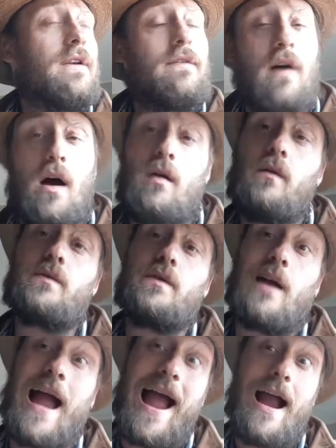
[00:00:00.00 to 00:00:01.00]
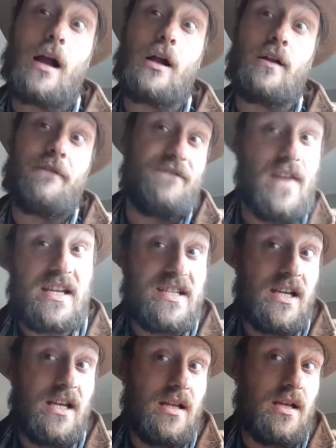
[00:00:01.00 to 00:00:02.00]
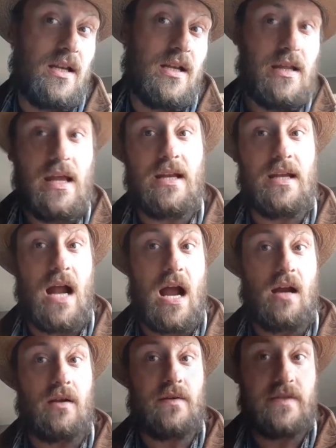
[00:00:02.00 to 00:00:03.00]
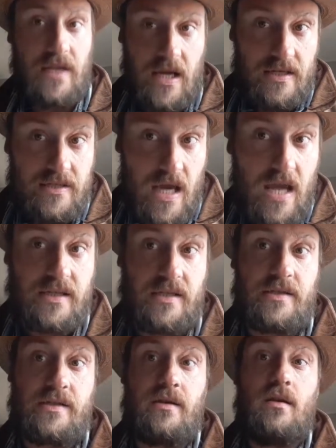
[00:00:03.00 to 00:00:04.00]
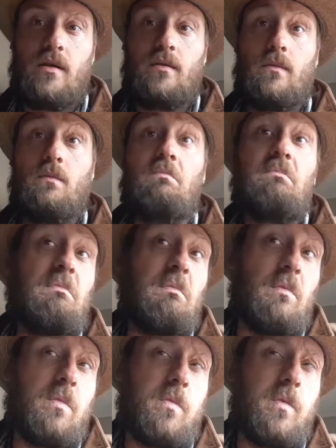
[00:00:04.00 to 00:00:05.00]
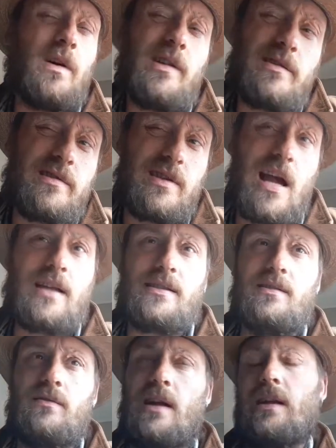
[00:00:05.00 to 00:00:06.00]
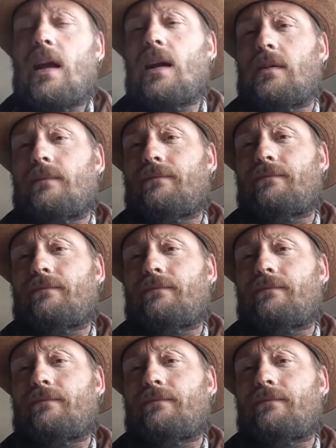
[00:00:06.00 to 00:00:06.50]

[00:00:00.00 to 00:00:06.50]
If hogs are iron deficient and they need iron injections, what other shots do they need?